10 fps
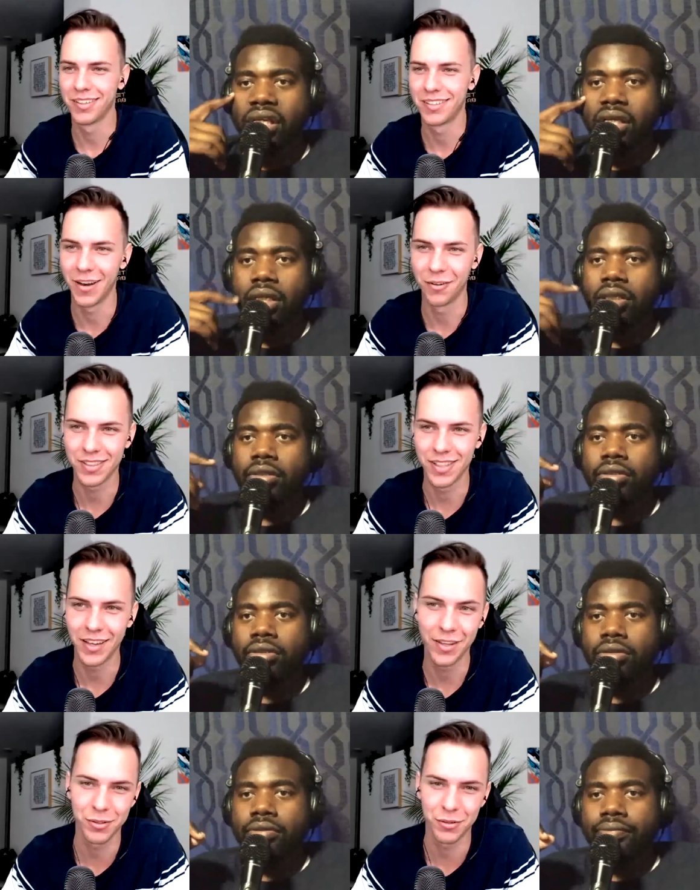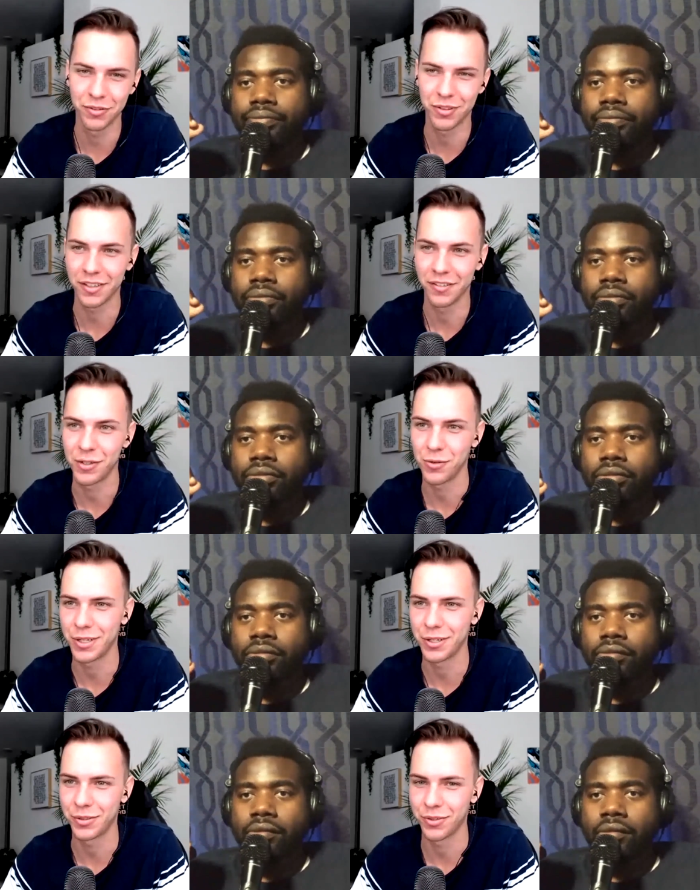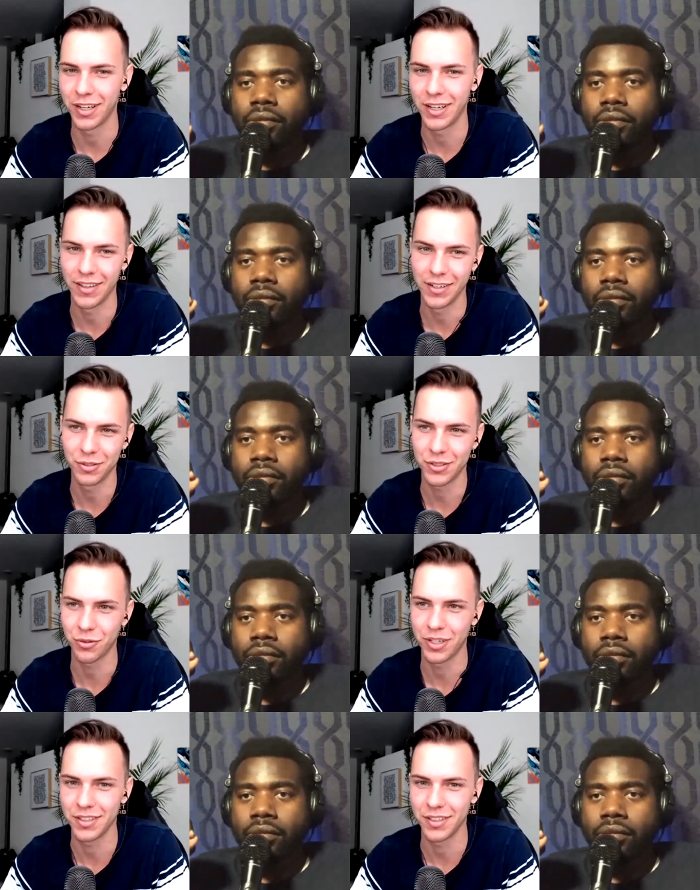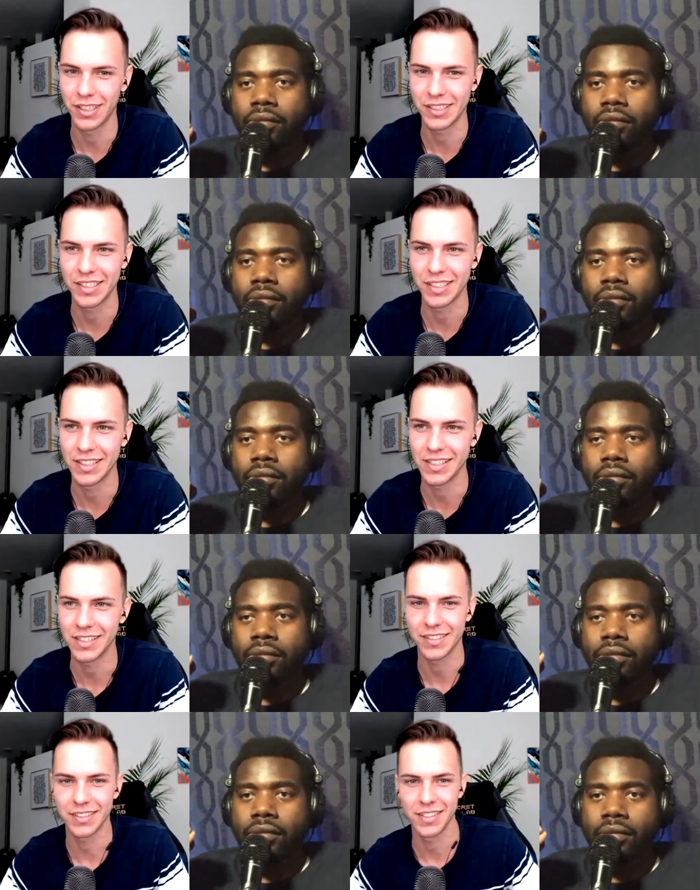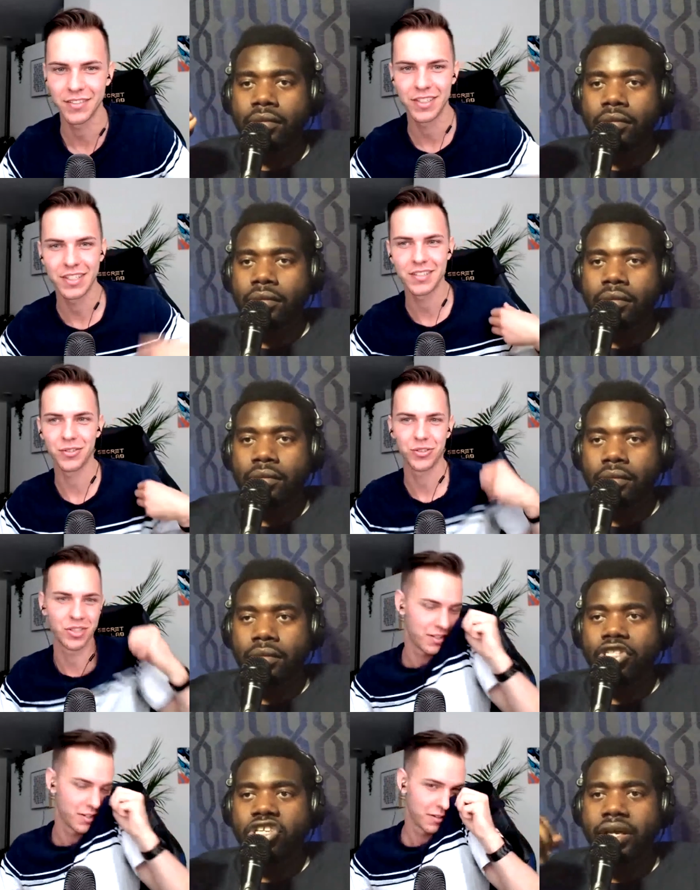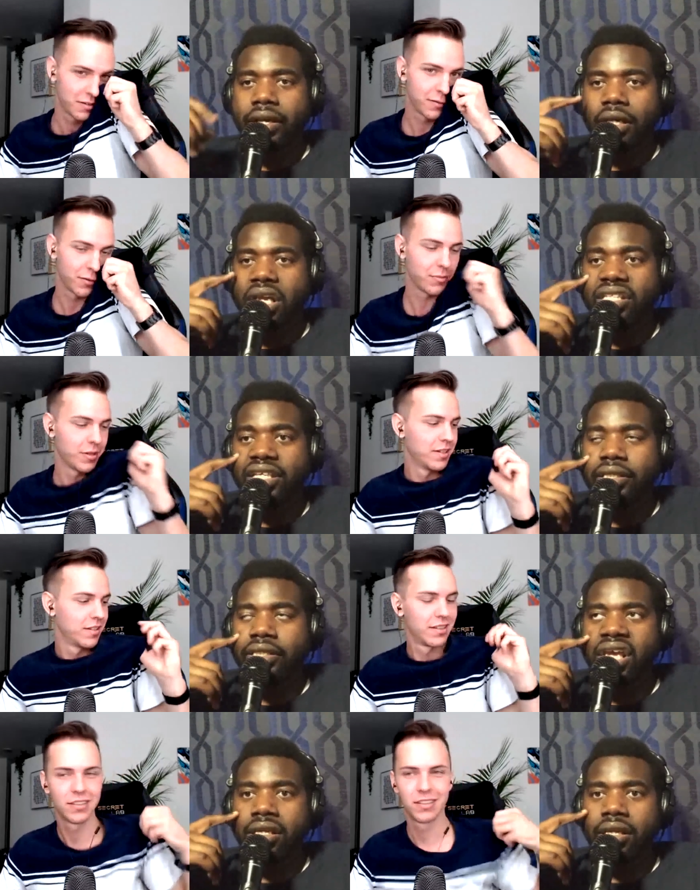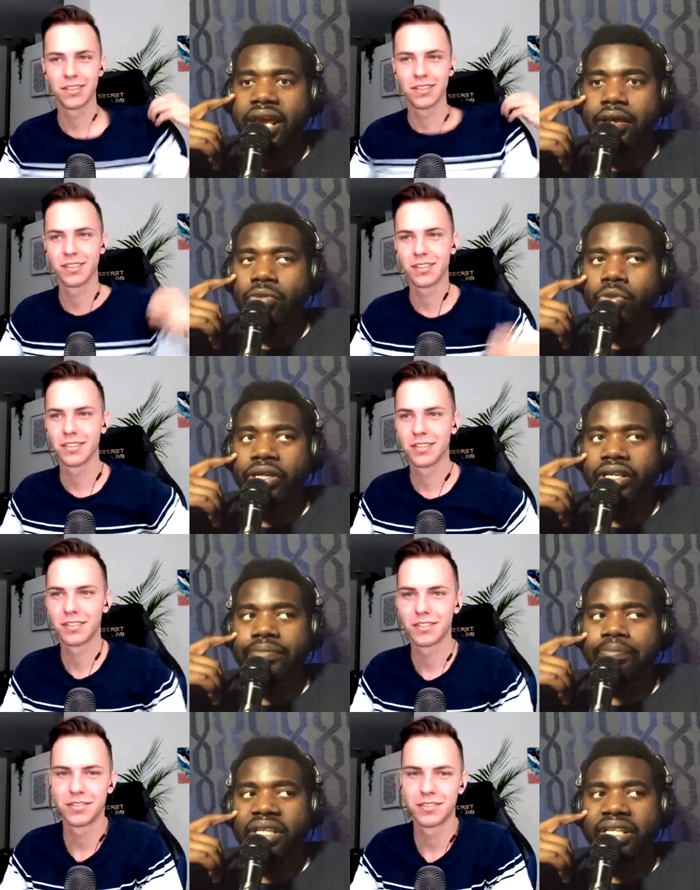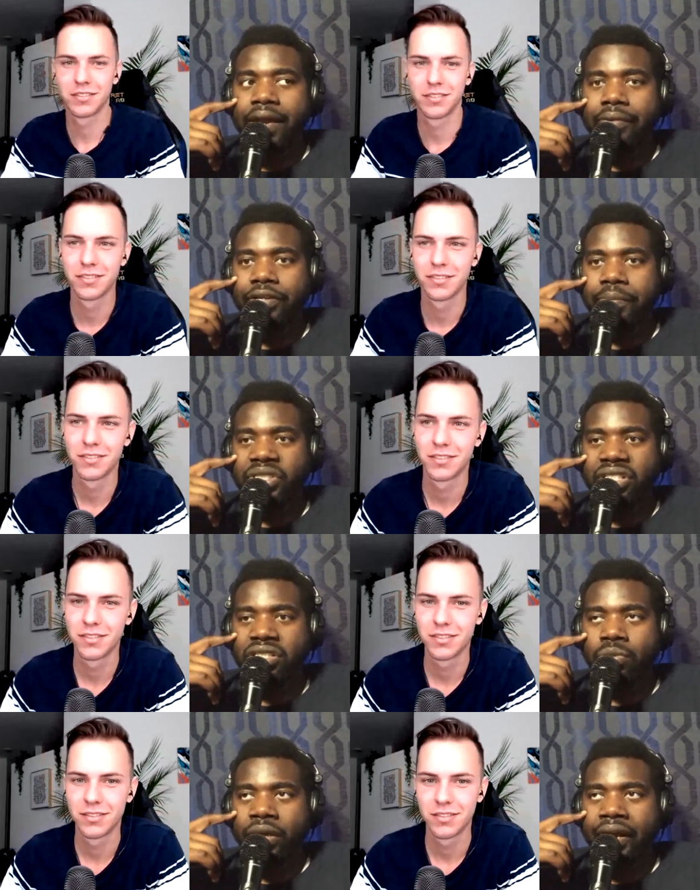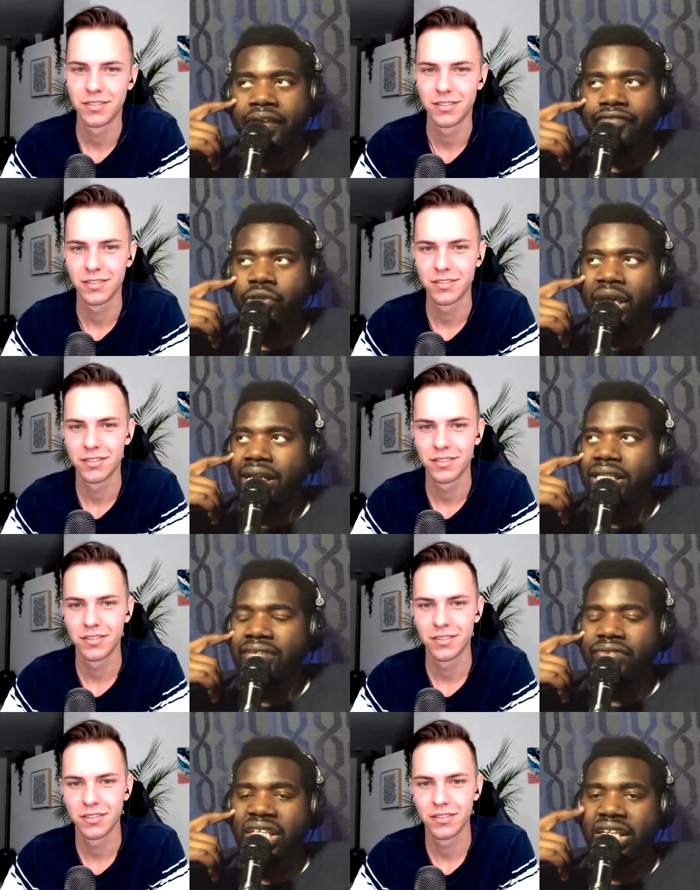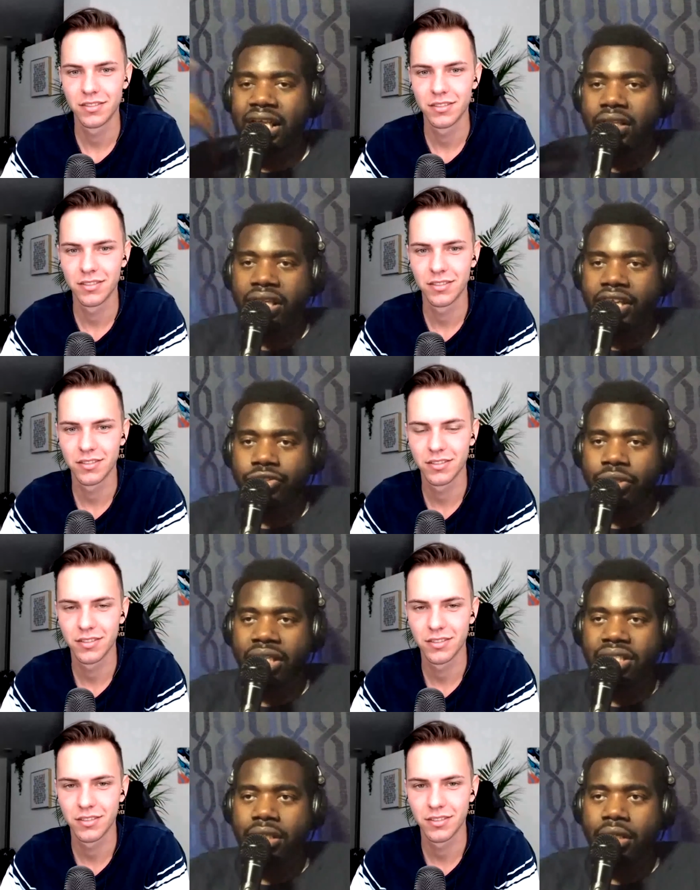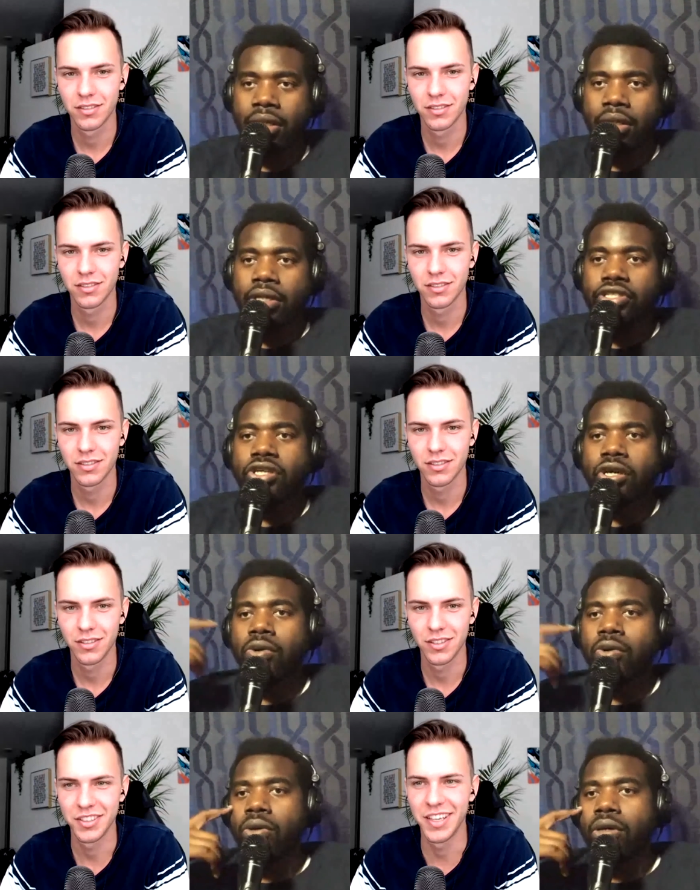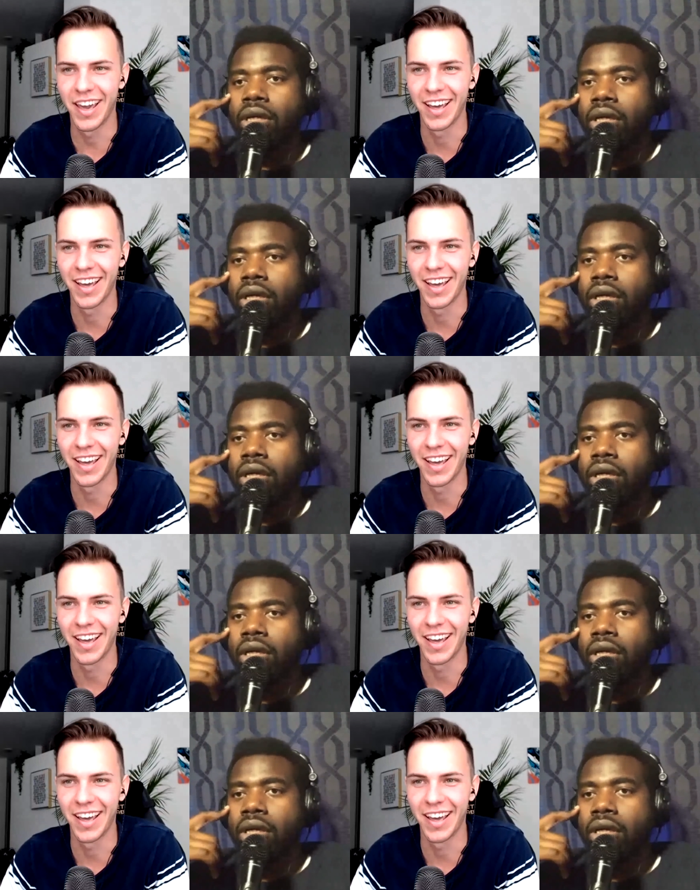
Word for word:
Speaker 1: but yeah. that was I, uh, that was only for like a few years, right? And then it was straight to like CDs and DVDs and shit. Yeah,
Speaker 2: and then me. and now we're to and now we're in a position where if you got a DVD, they're looking at you nuts. So